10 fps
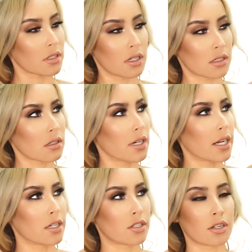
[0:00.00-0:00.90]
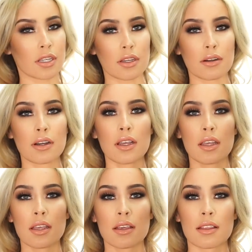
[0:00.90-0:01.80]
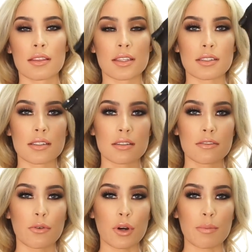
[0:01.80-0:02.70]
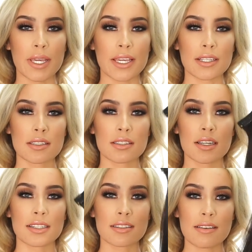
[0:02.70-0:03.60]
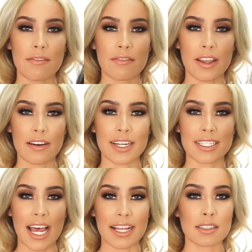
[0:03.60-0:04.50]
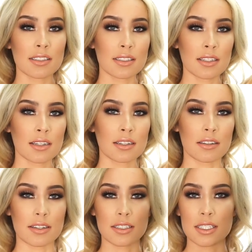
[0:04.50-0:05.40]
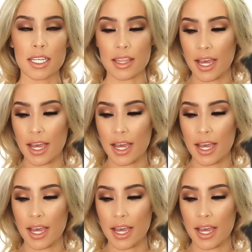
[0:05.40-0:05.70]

So I'll just go ahead and show you. This is the four piece. It's very dense. You can see